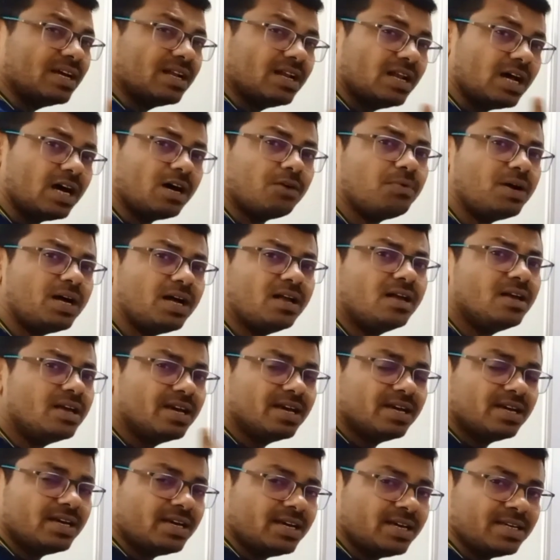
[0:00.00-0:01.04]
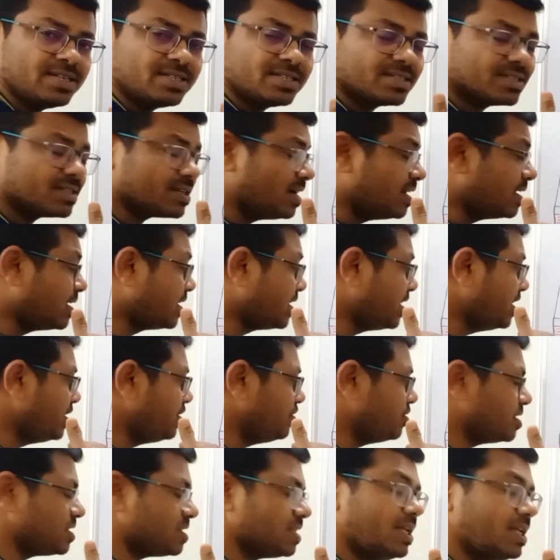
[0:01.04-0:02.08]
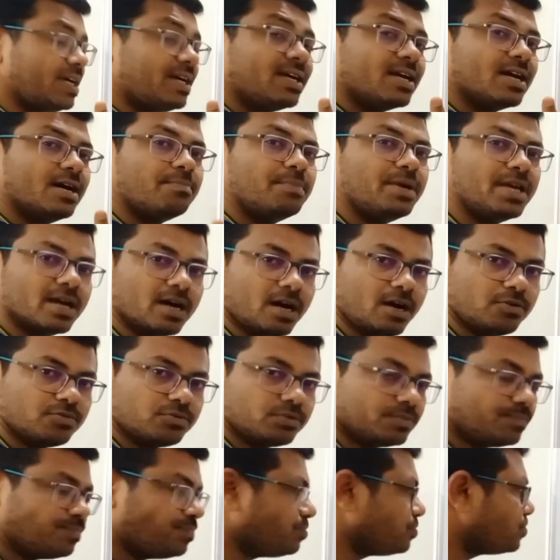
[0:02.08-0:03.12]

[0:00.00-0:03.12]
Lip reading: lava is continuously coming out,